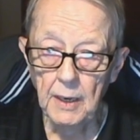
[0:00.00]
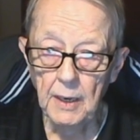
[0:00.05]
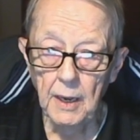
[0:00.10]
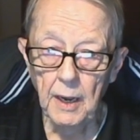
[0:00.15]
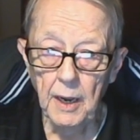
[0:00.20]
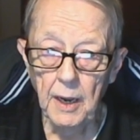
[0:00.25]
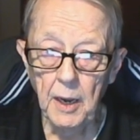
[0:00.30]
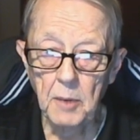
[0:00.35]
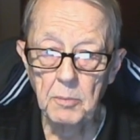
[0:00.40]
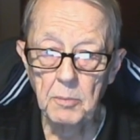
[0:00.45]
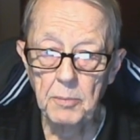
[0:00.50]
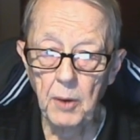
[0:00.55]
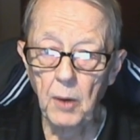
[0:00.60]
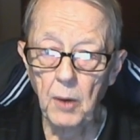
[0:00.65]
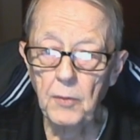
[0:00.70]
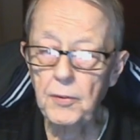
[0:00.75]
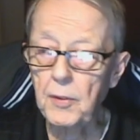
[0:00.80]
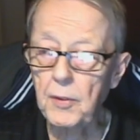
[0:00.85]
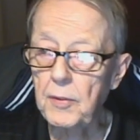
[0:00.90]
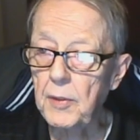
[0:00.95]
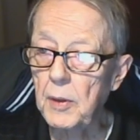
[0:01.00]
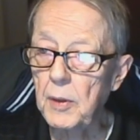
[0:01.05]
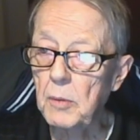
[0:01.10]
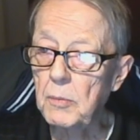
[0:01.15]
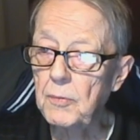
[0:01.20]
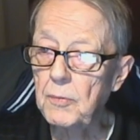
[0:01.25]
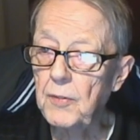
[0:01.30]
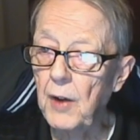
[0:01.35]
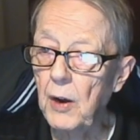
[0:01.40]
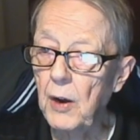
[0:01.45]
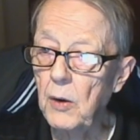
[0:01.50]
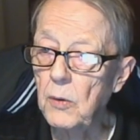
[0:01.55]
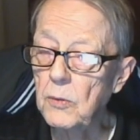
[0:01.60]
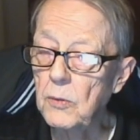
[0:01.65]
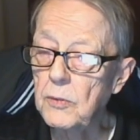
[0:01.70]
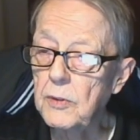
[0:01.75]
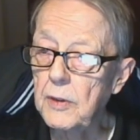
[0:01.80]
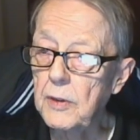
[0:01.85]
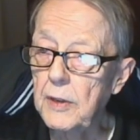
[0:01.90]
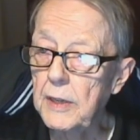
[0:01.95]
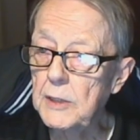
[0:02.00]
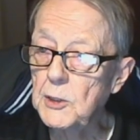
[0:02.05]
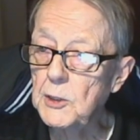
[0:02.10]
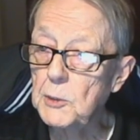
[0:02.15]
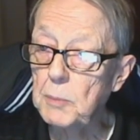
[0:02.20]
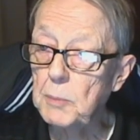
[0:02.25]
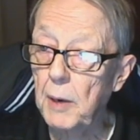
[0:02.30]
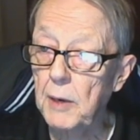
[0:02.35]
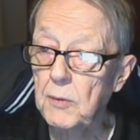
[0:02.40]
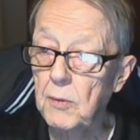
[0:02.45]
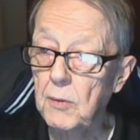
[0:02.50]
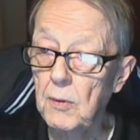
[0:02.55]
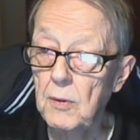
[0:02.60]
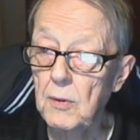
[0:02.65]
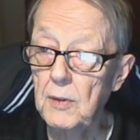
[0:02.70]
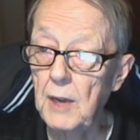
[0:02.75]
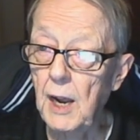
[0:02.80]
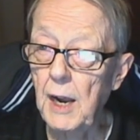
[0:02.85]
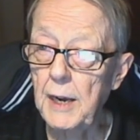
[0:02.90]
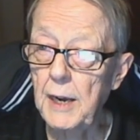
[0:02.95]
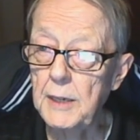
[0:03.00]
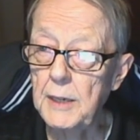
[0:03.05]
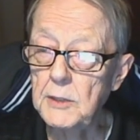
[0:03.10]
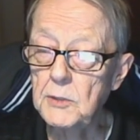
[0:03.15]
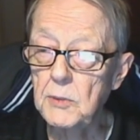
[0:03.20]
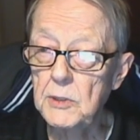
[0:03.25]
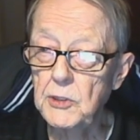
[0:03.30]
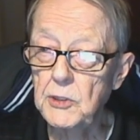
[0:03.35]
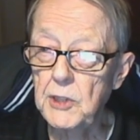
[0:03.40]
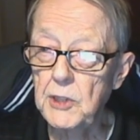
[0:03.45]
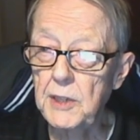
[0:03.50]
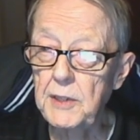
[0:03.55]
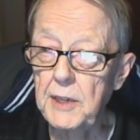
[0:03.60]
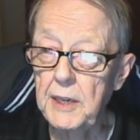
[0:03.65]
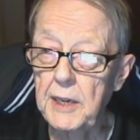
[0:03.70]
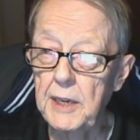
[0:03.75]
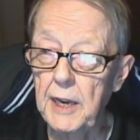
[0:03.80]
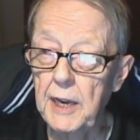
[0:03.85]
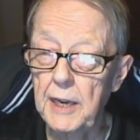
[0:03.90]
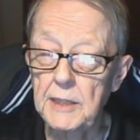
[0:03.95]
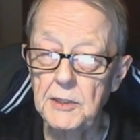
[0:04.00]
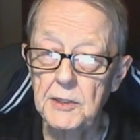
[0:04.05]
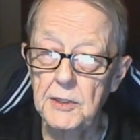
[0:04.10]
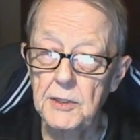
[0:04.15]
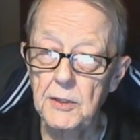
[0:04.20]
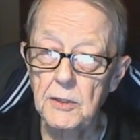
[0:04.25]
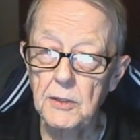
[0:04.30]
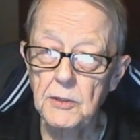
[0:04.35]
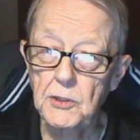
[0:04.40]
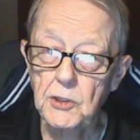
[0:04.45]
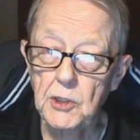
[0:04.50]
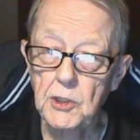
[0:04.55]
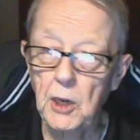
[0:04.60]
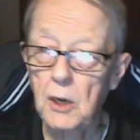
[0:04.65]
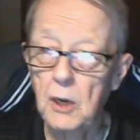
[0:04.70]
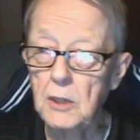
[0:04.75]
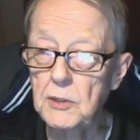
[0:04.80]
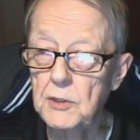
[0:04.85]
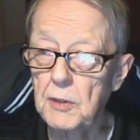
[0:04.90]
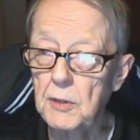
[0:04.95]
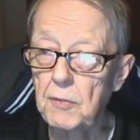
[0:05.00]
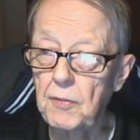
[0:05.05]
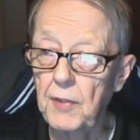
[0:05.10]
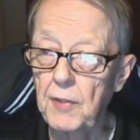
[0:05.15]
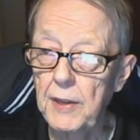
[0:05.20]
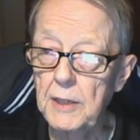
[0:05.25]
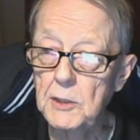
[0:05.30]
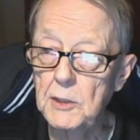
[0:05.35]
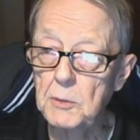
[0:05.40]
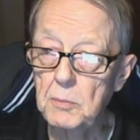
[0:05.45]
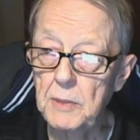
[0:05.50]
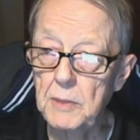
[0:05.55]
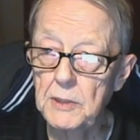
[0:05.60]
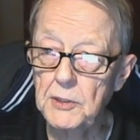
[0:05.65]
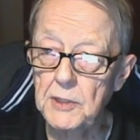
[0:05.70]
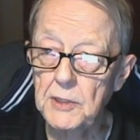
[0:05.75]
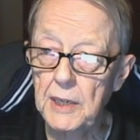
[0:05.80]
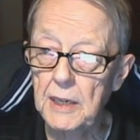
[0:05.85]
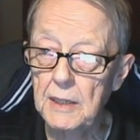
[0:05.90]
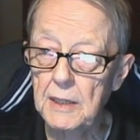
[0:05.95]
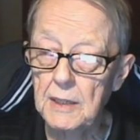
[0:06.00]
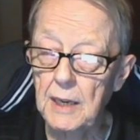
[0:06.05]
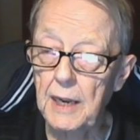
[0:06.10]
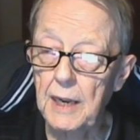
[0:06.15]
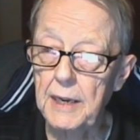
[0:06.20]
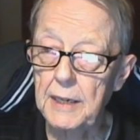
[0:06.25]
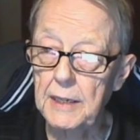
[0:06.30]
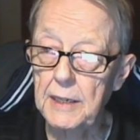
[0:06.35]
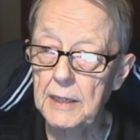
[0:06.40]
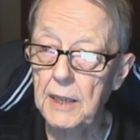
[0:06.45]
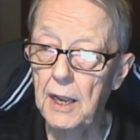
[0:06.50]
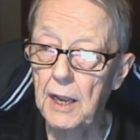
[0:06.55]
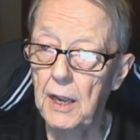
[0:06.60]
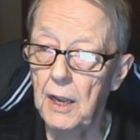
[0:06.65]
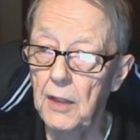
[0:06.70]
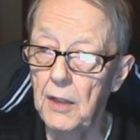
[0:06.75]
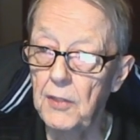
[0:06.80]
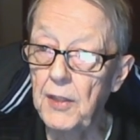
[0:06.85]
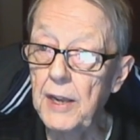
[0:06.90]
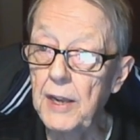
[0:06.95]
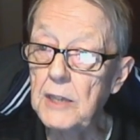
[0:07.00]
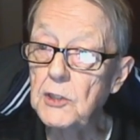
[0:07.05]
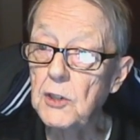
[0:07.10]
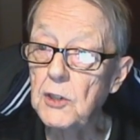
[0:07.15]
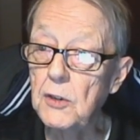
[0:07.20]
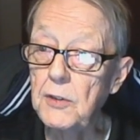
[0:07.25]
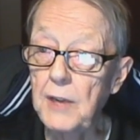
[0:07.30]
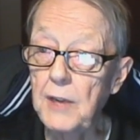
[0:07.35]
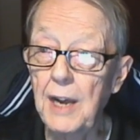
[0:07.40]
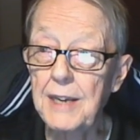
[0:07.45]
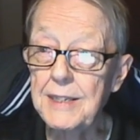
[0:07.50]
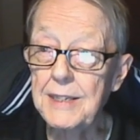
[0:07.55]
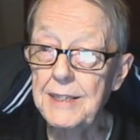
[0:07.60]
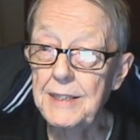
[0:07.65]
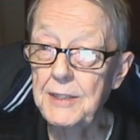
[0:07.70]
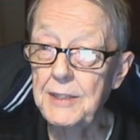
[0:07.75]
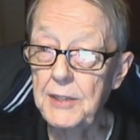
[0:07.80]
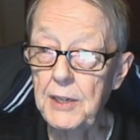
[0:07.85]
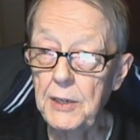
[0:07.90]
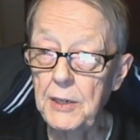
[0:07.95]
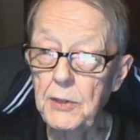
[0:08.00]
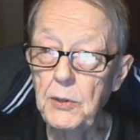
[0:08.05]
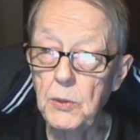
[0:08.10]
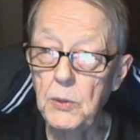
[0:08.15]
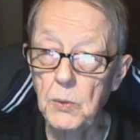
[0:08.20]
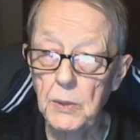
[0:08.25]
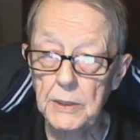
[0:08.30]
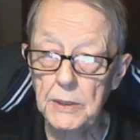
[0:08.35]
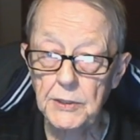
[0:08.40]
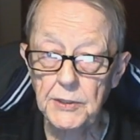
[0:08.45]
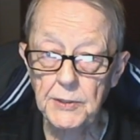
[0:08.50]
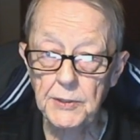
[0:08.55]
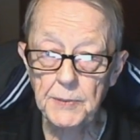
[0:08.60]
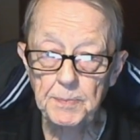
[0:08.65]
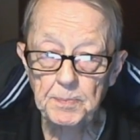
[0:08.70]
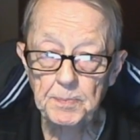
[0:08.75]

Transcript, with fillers: And both of them found these spectral lines, which indicates there's chunks of things missing, like uh, things are not continuous.